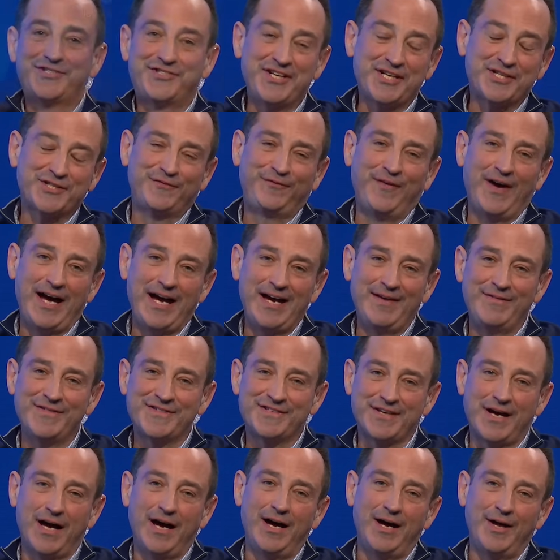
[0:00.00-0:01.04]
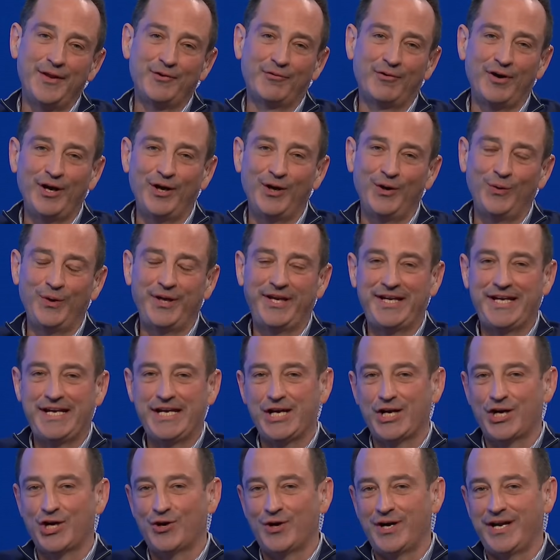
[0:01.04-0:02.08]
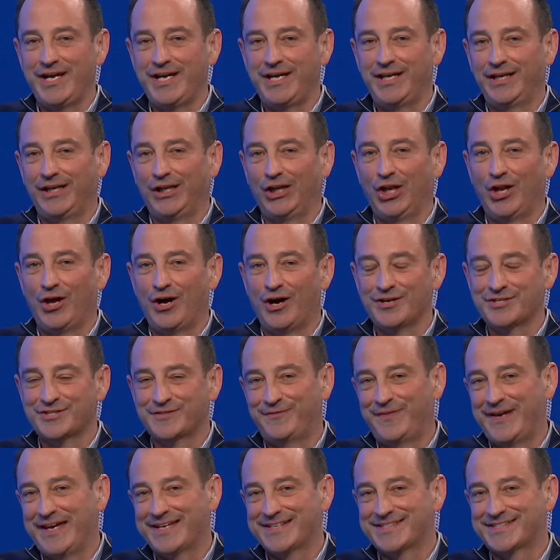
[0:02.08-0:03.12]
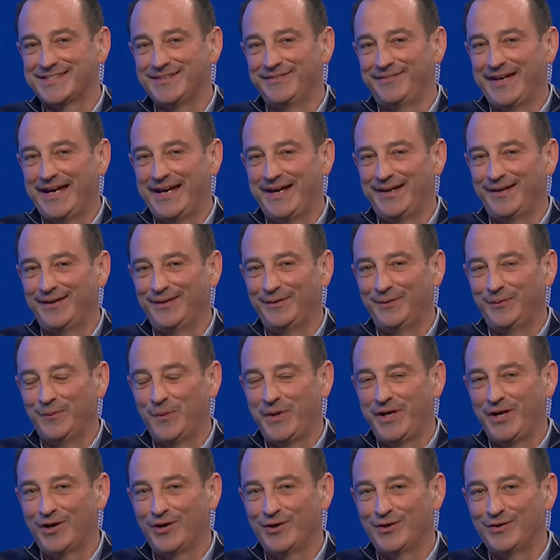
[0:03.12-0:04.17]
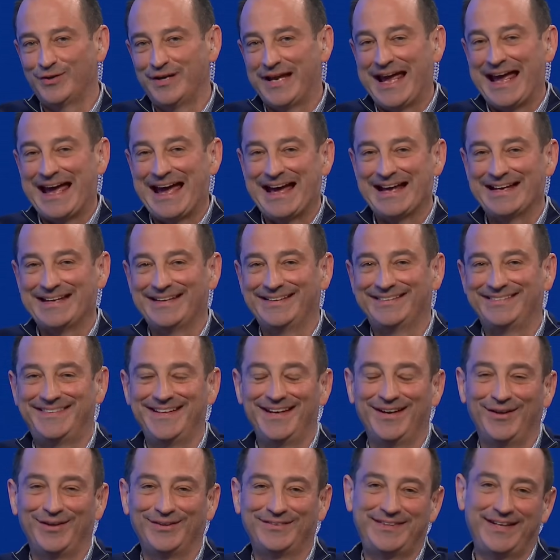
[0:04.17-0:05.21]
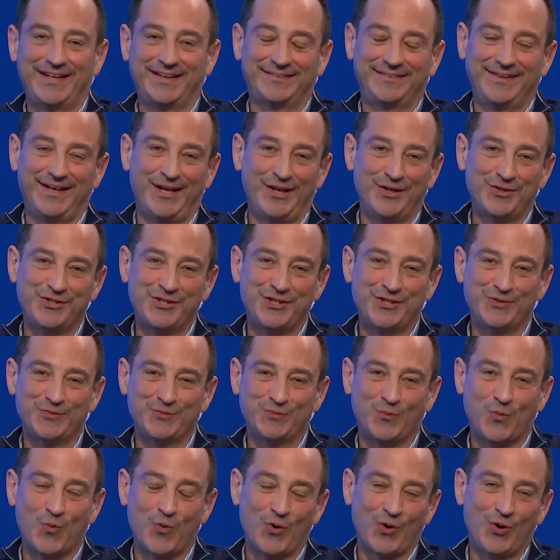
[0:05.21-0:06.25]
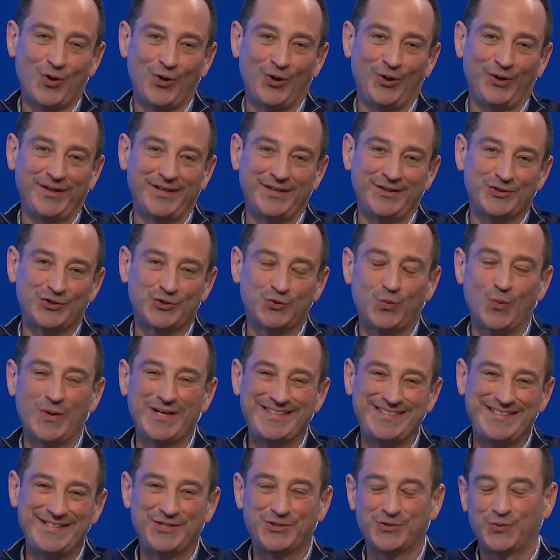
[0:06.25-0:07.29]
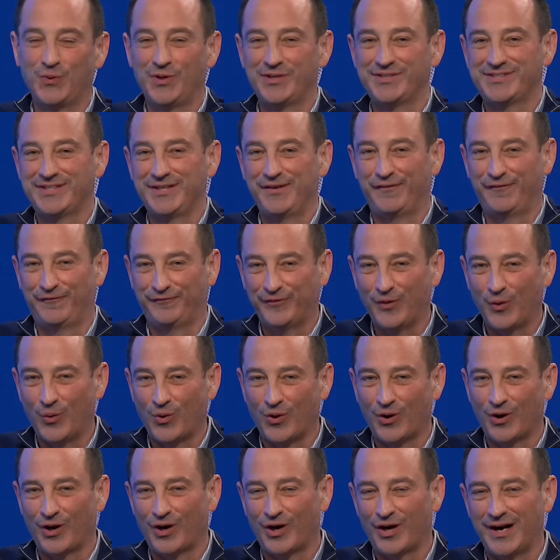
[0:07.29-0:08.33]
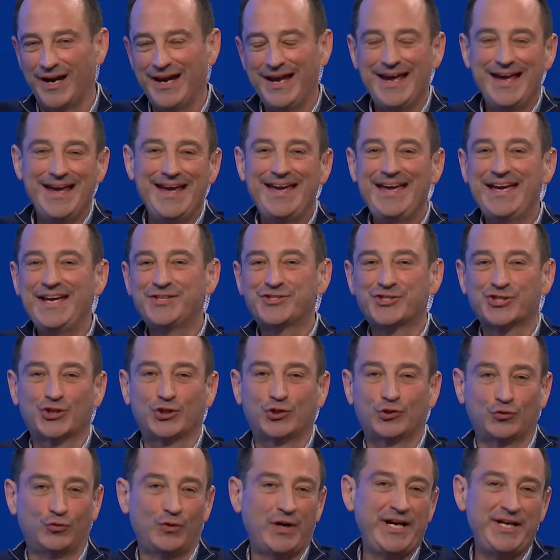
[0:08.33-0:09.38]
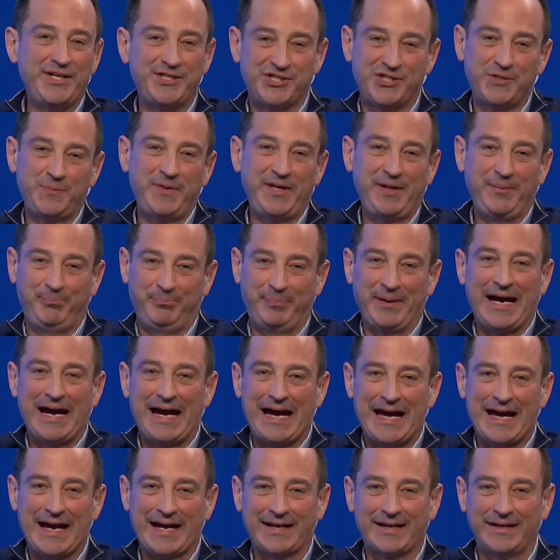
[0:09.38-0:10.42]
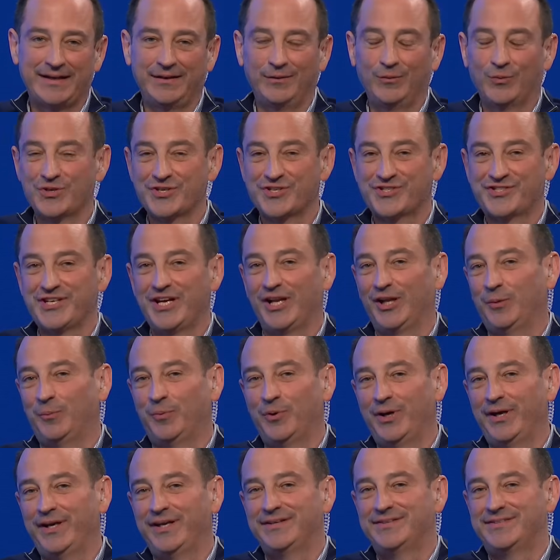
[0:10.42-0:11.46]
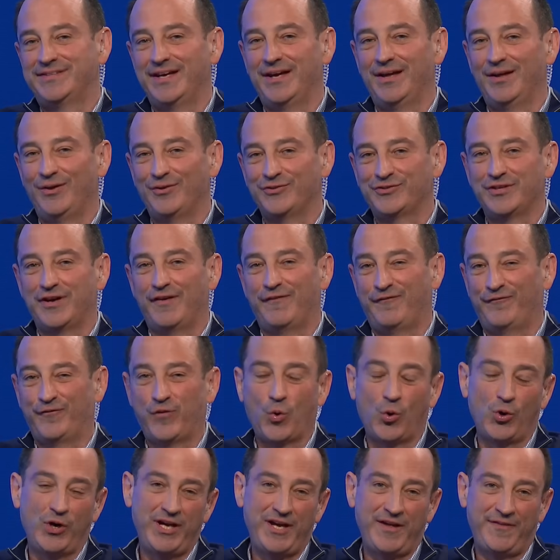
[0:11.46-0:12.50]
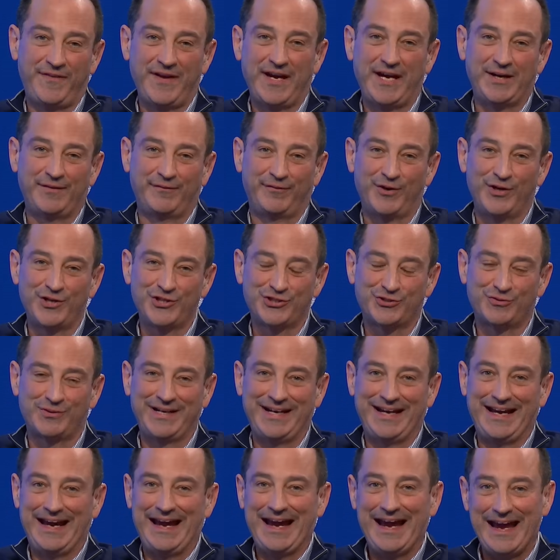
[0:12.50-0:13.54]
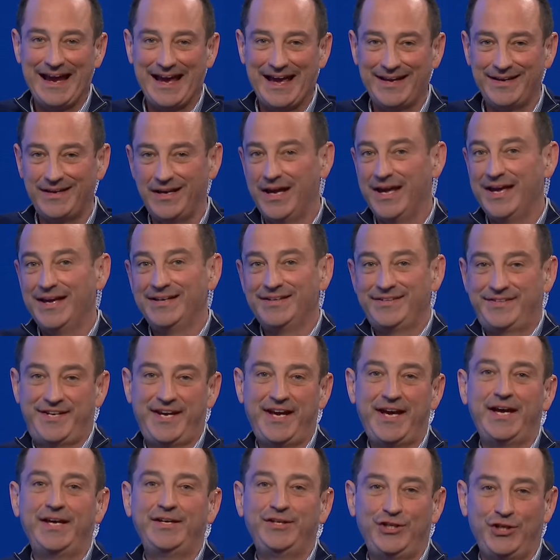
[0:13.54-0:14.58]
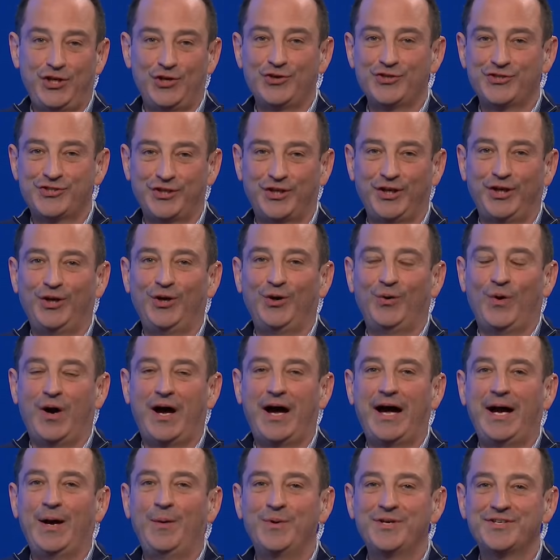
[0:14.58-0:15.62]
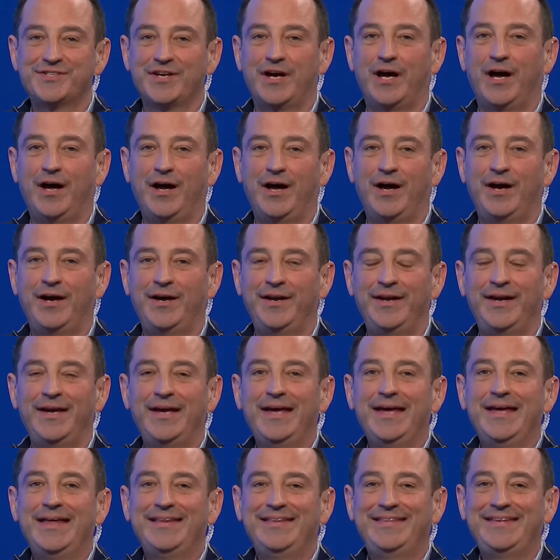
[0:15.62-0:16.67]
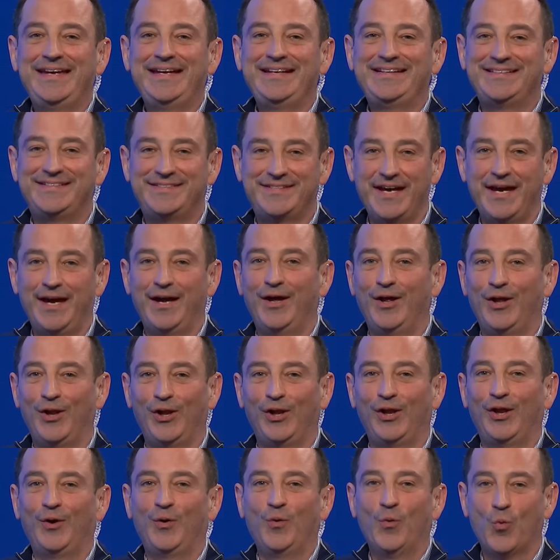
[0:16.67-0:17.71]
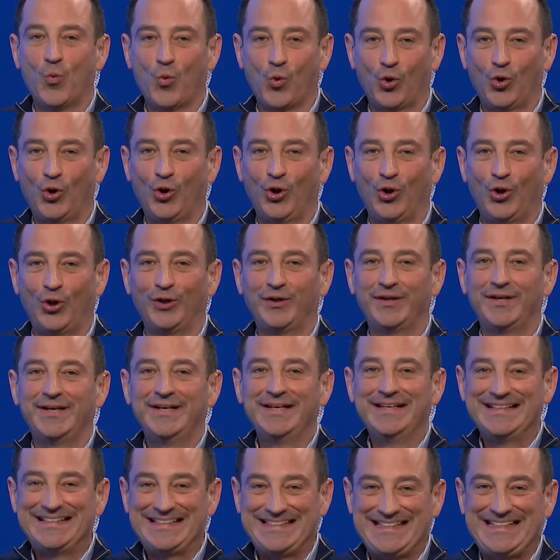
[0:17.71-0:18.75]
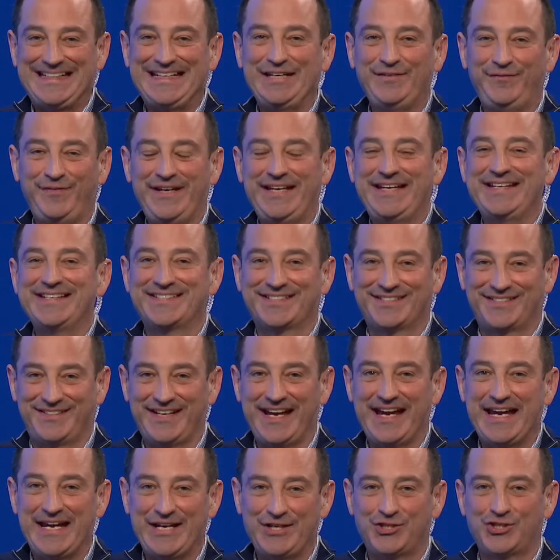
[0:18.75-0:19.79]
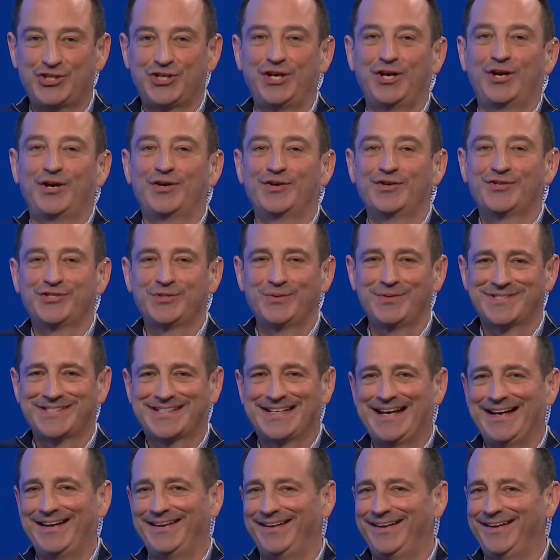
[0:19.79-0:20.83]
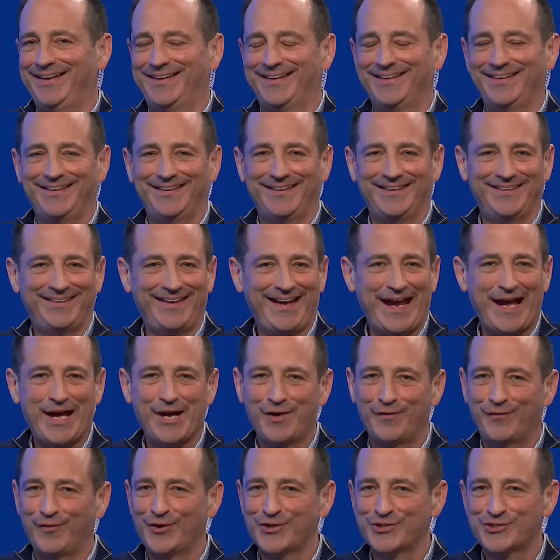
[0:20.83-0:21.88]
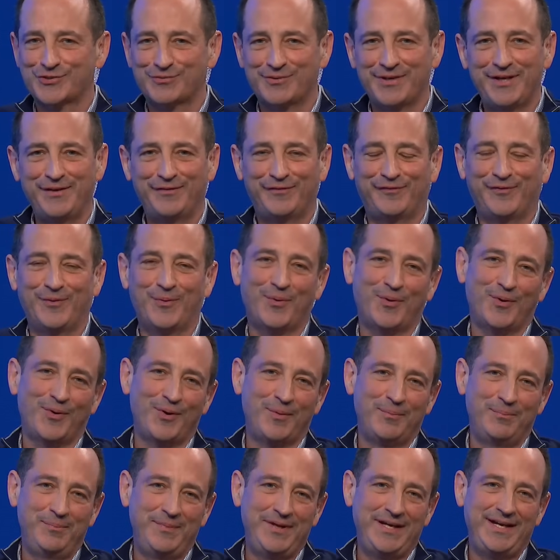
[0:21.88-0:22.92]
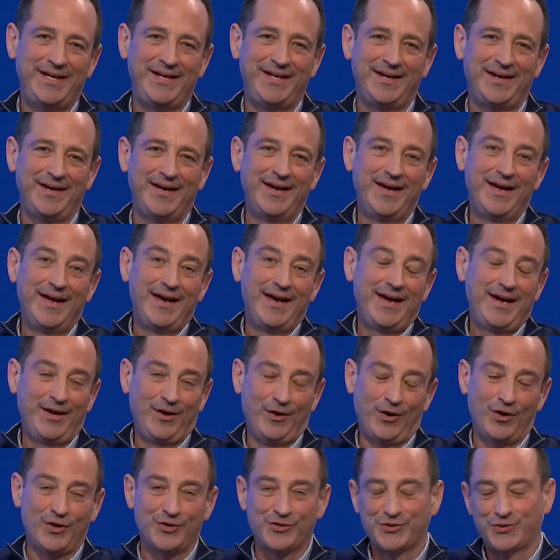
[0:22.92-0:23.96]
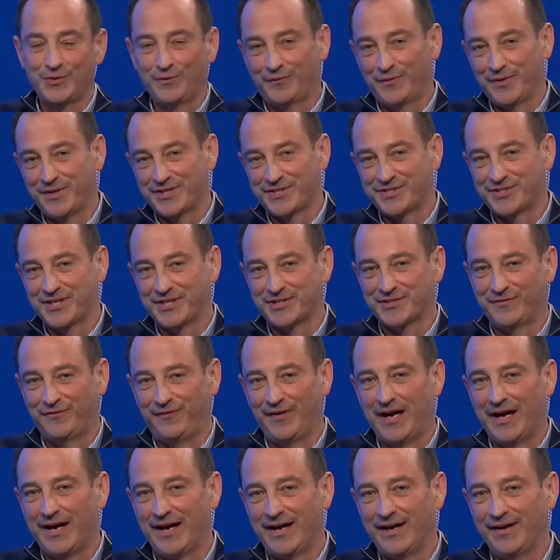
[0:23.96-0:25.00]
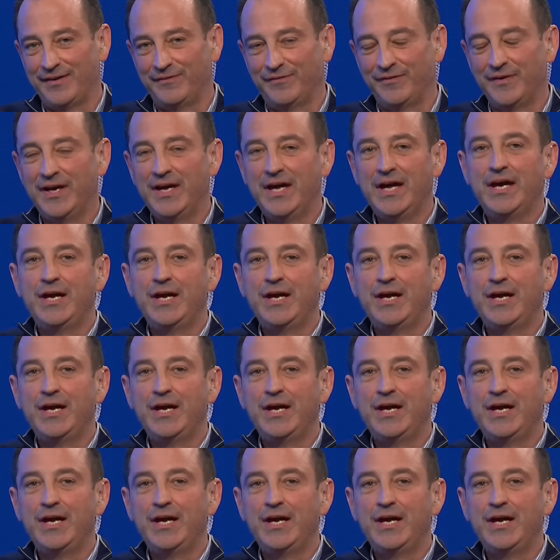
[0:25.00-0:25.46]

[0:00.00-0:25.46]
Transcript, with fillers: Five is on the road here in Las Vegas, Nevada. We are at Dell Technologies World 2024. It's great to be back. We're celebrating Dell's 40th anniversary and 10 years ago, I was on the Dell World TV stage here. So it's kind of like a anniversary for me and also for the Six Five.